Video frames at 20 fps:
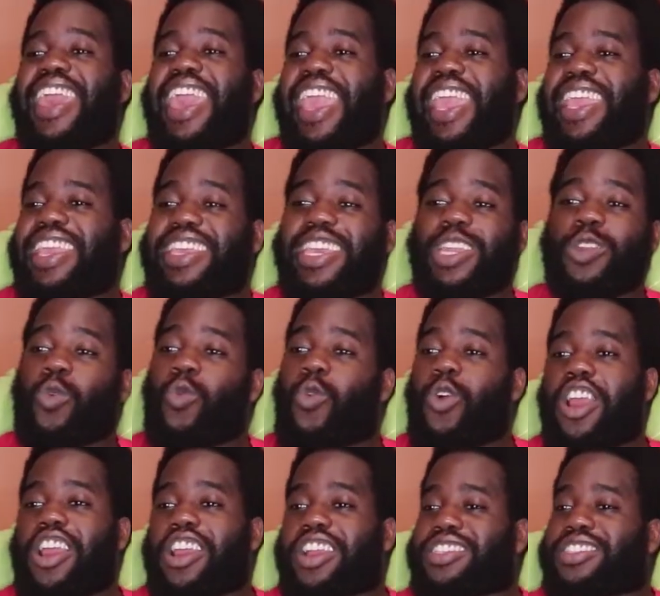Hey, it
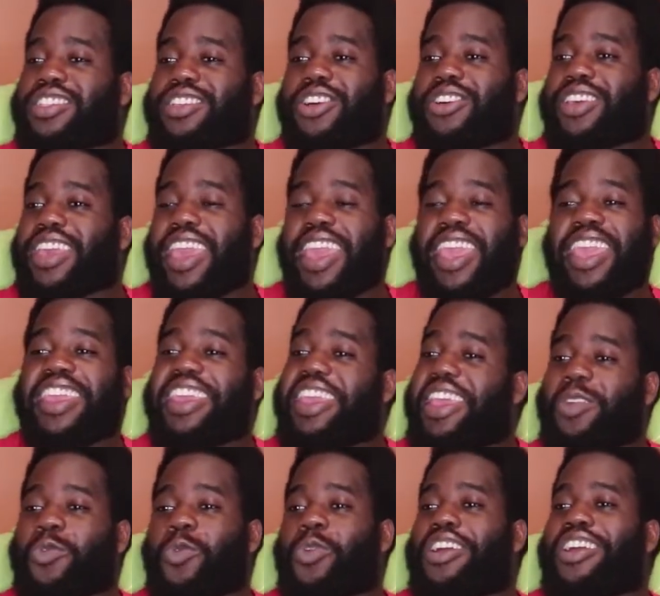worked, okay?
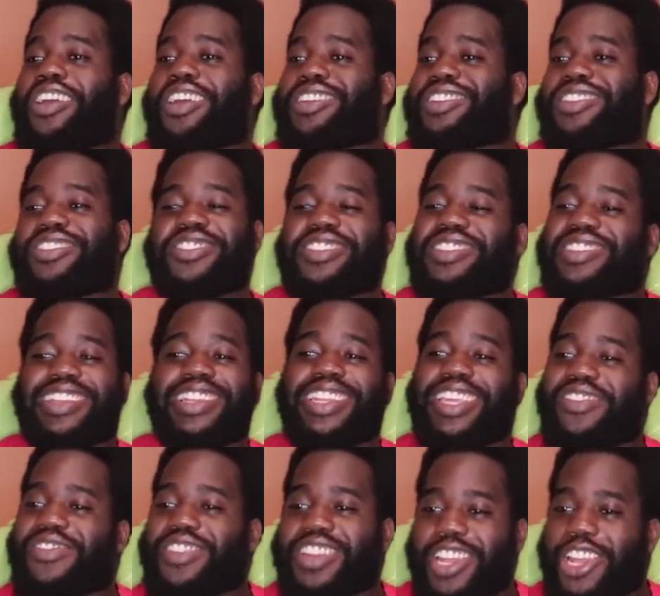It worked. Just
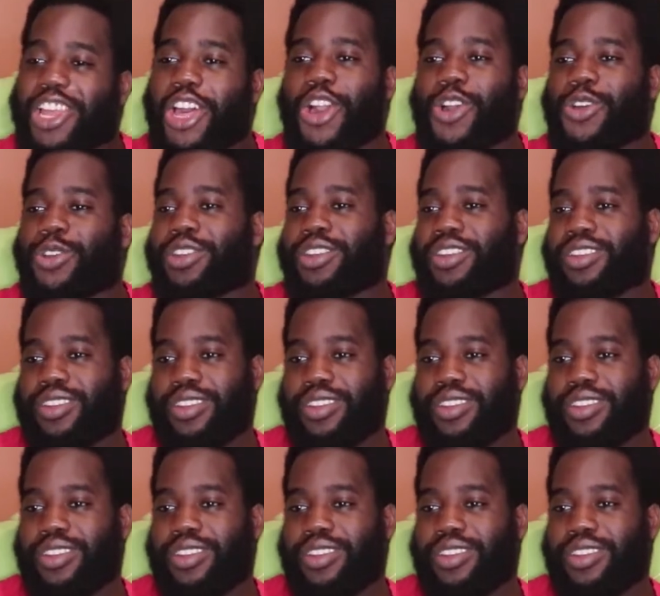leave it alone. Oh,